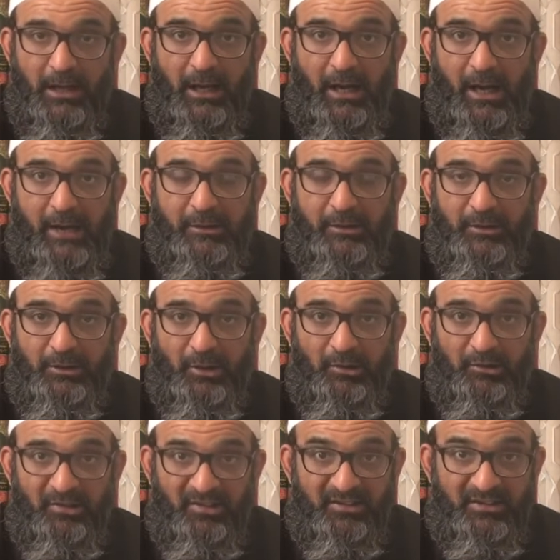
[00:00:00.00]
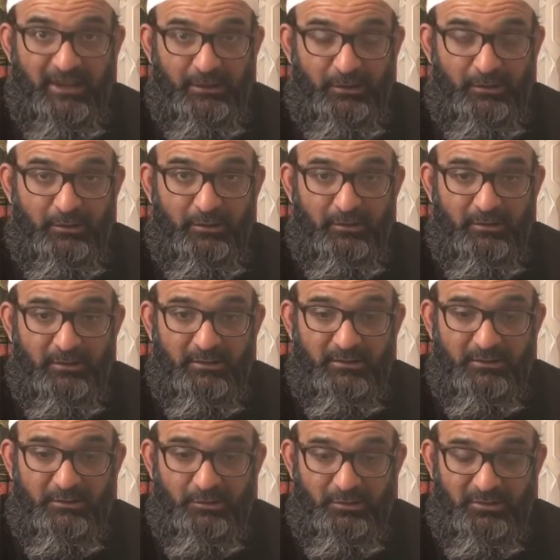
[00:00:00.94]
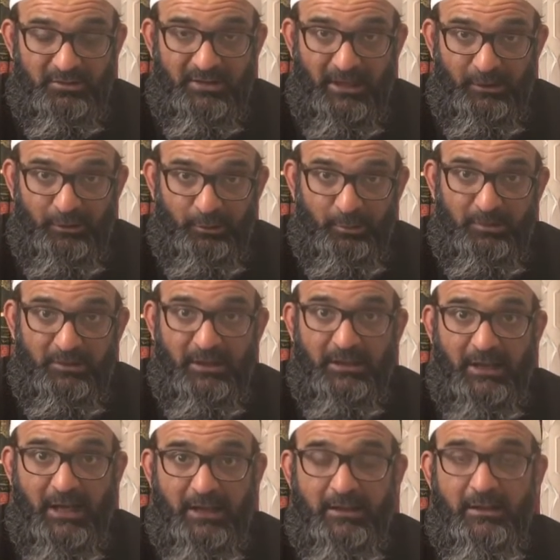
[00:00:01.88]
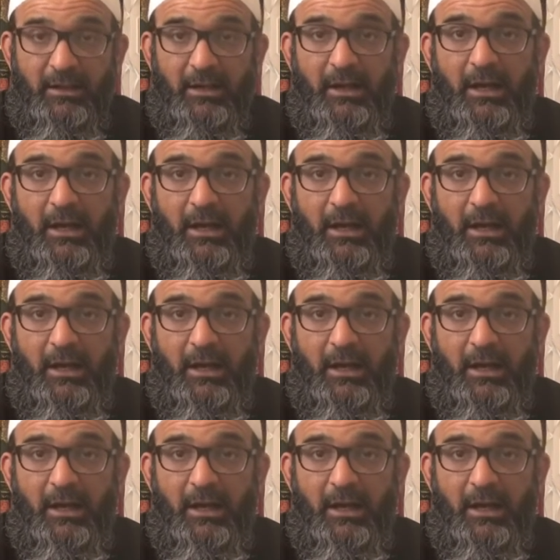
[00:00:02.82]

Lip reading: I did not just sell you the land,